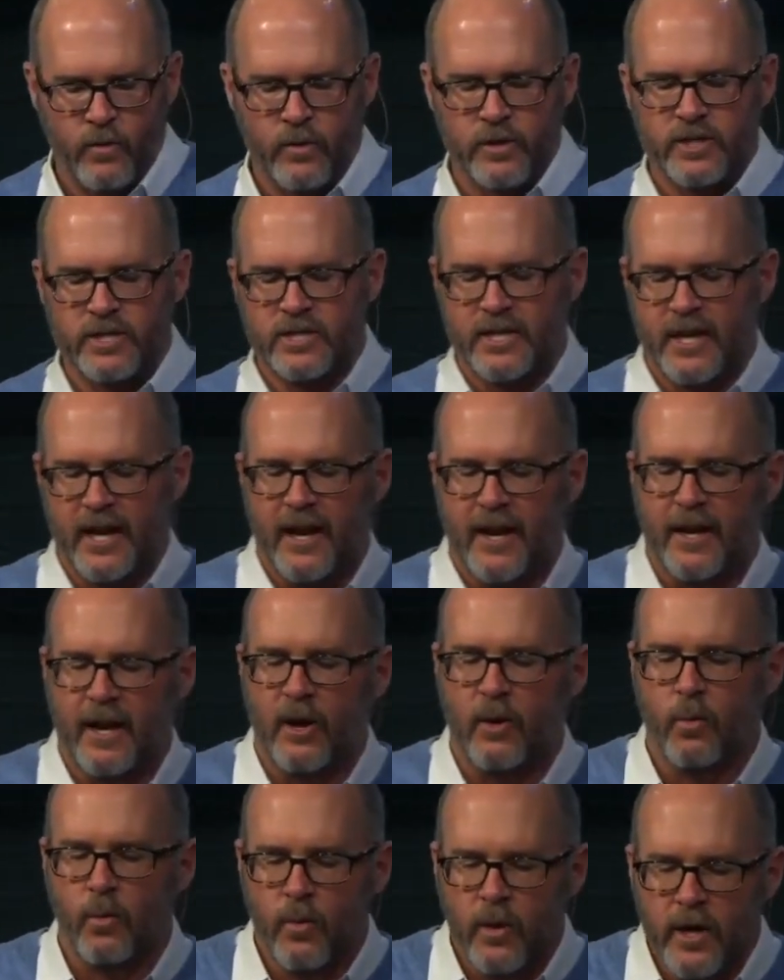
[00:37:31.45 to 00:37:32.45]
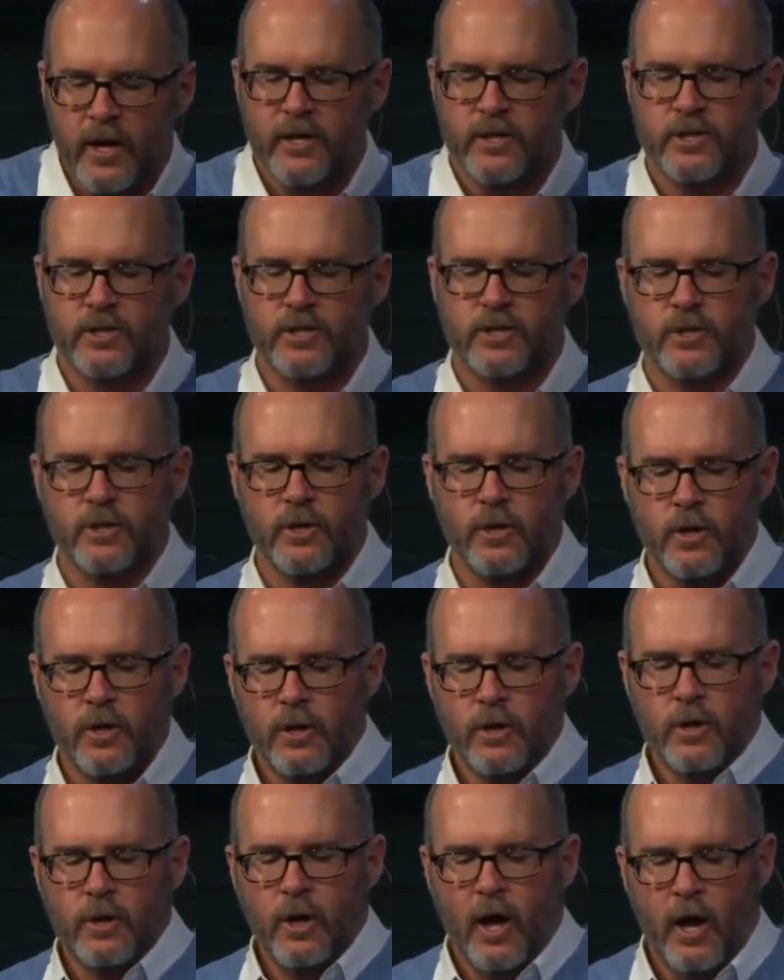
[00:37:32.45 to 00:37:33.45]
We're saying, I wish
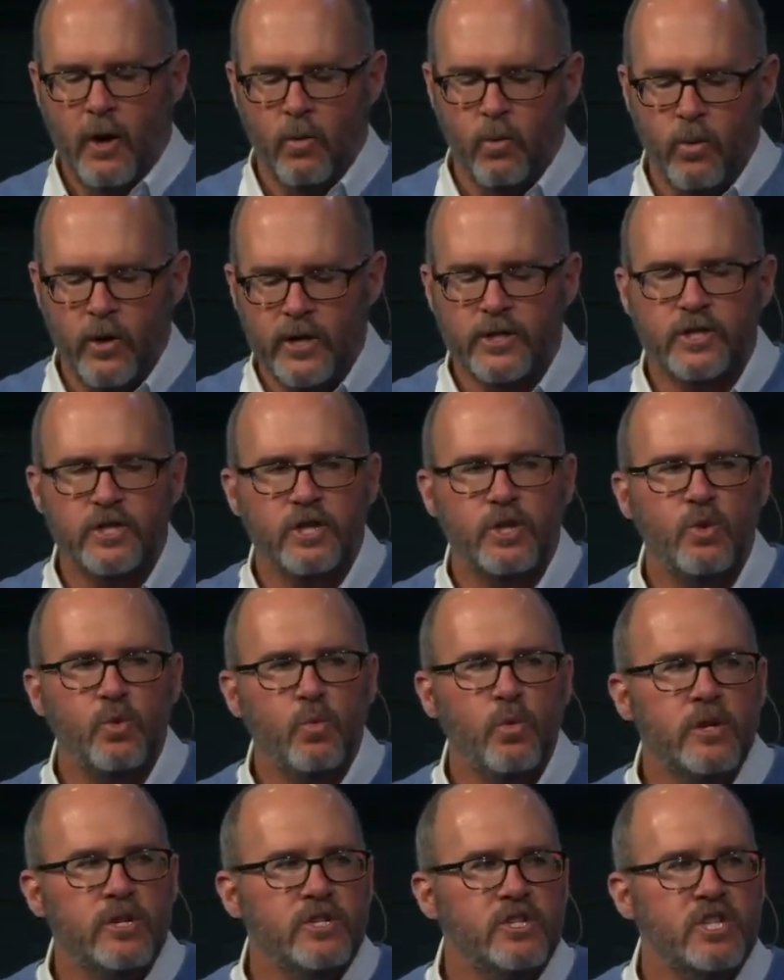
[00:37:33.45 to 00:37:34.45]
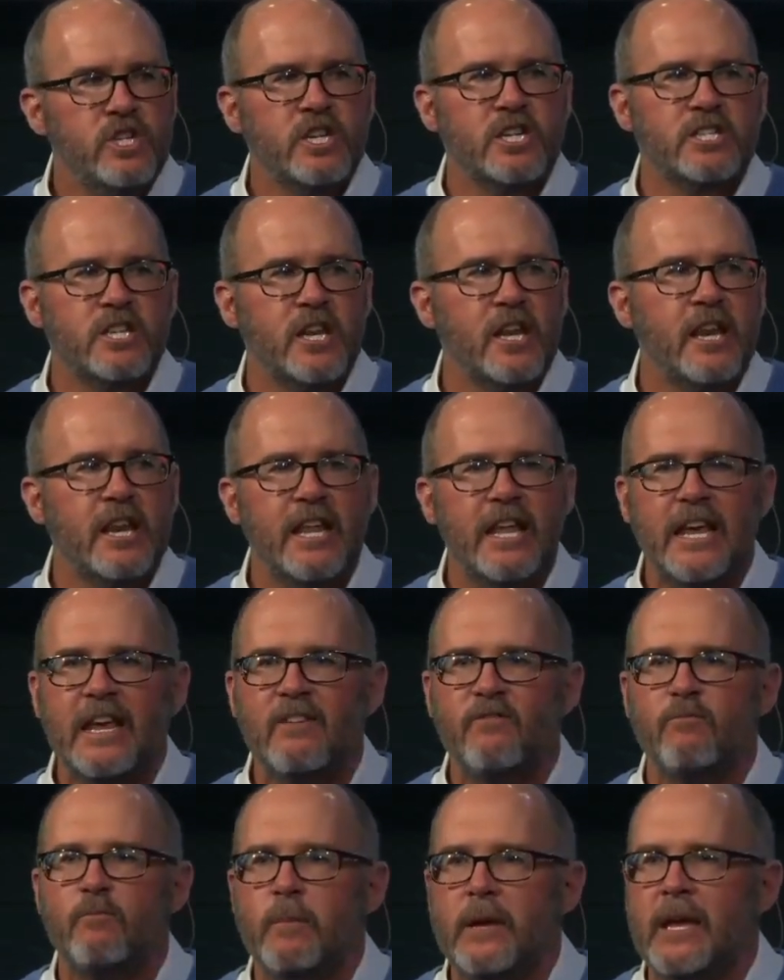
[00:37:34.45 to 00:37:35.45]
you would just
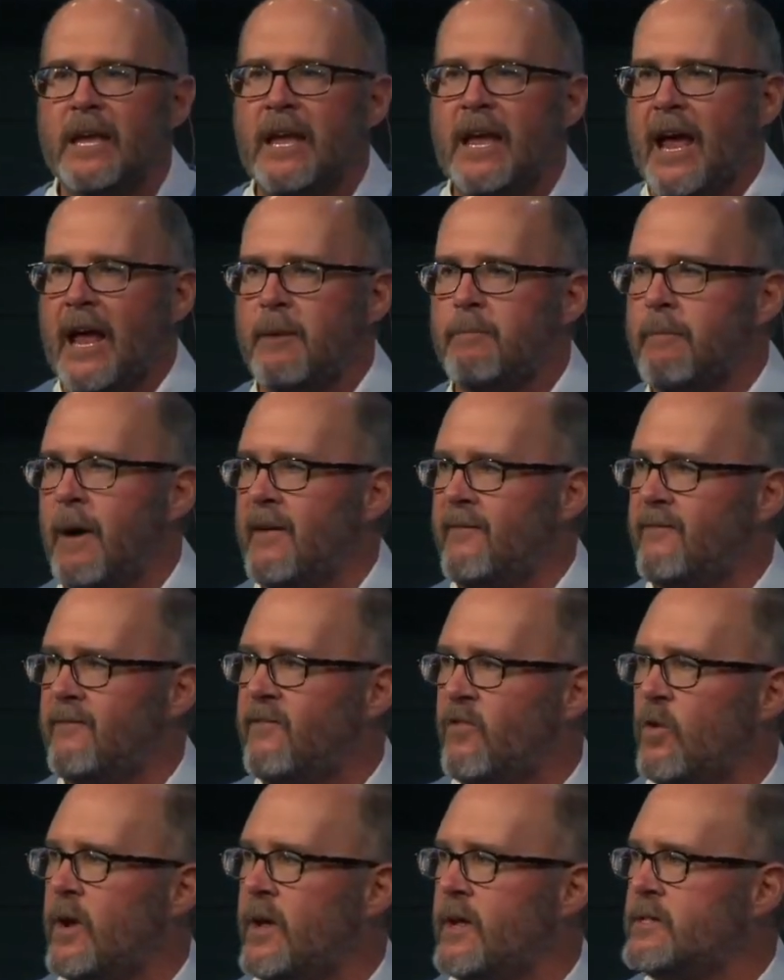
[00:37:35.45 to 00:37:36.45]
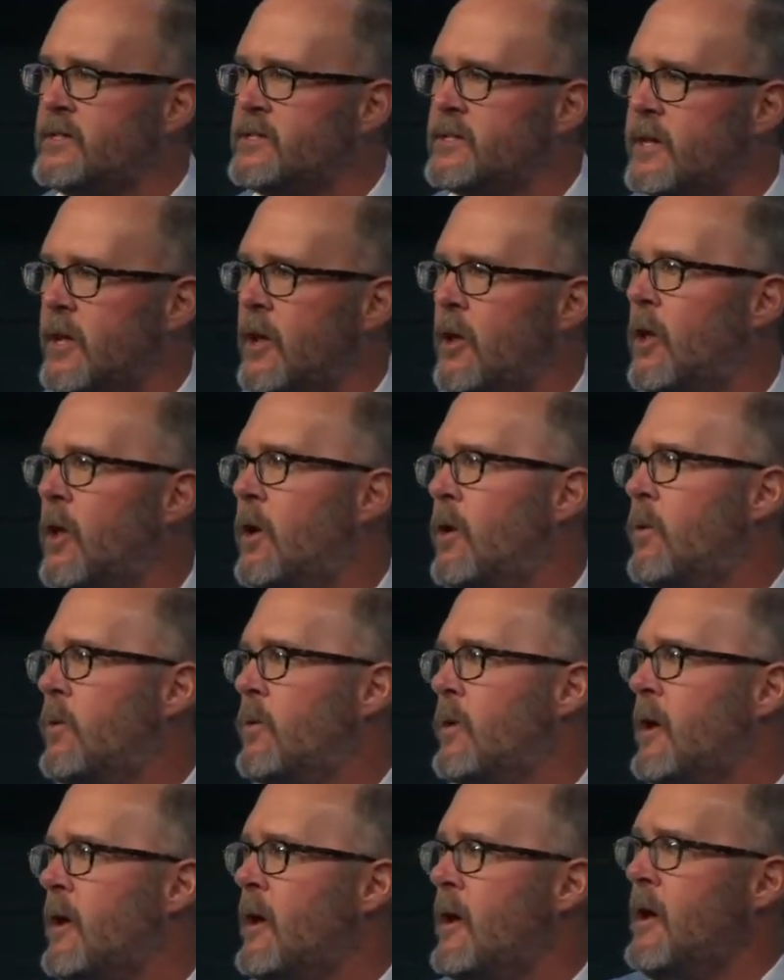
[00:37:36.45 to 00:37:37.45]
leave me and my friends
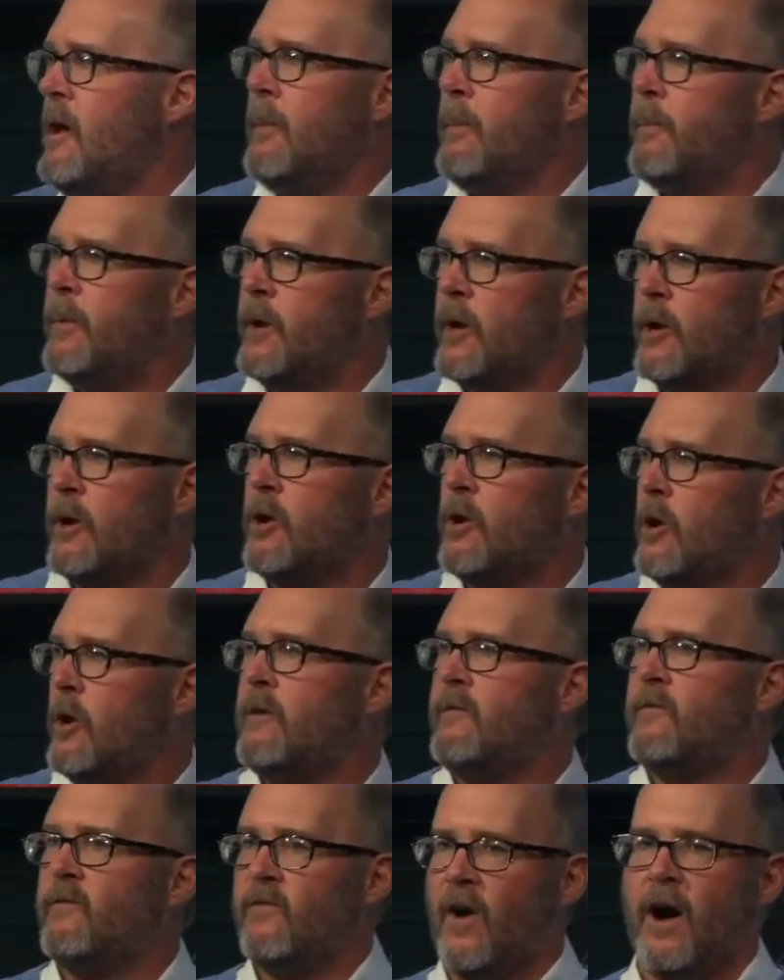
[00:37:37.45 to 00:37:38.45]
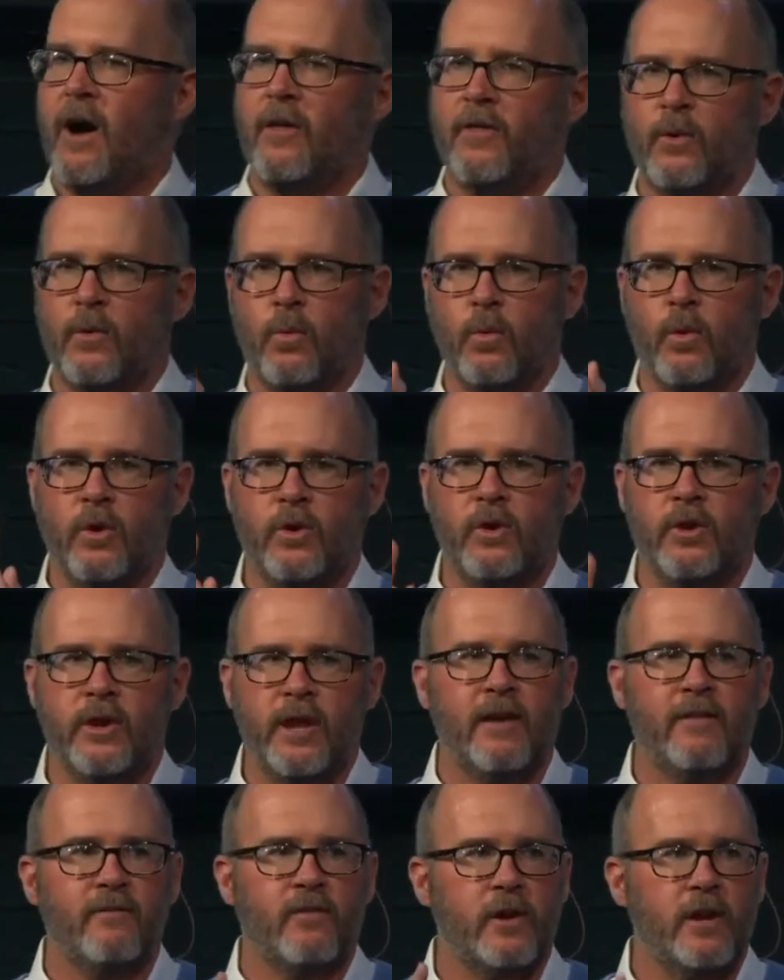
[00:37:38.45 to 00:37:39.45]
alone. But a good father will
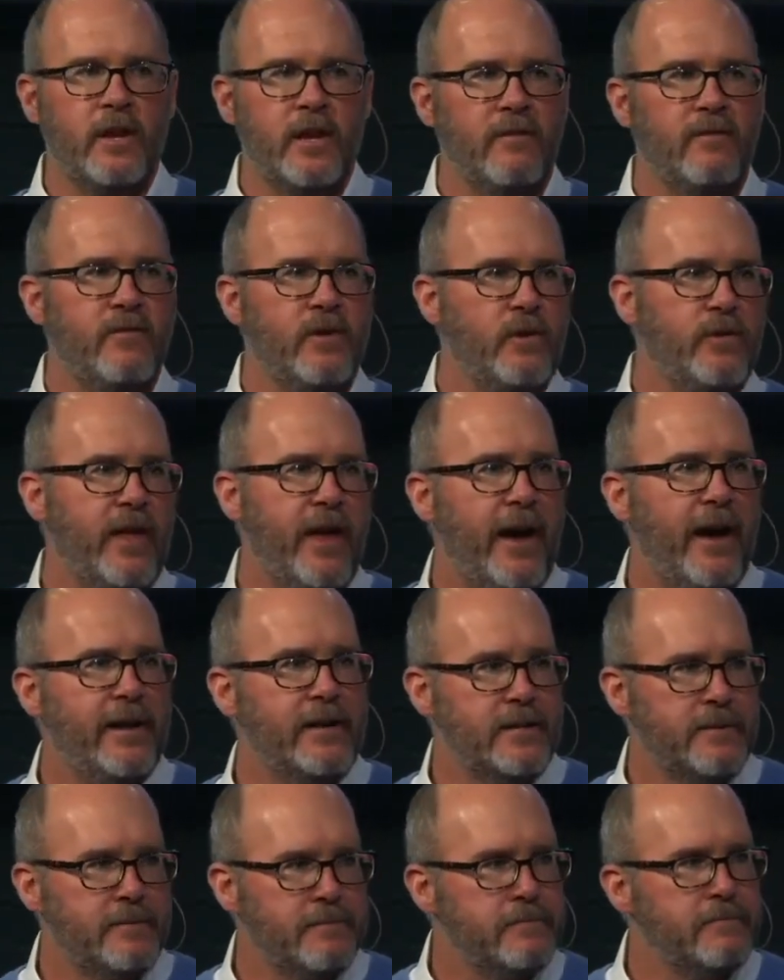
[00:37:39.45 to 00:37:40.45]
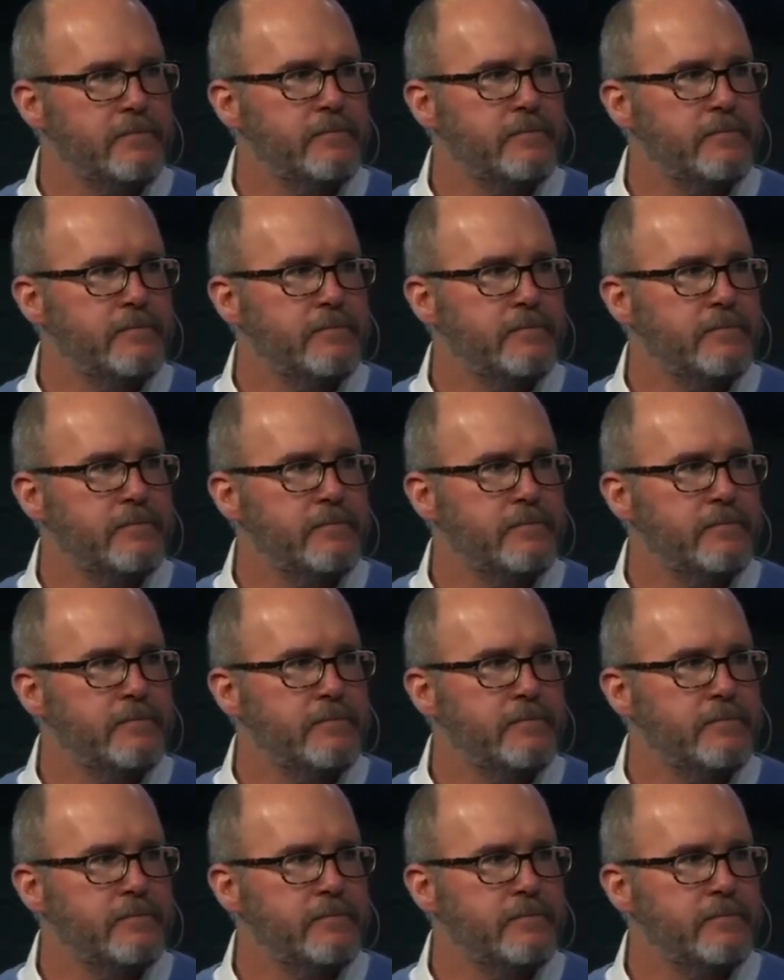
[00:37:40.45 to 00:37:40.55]
never give you that.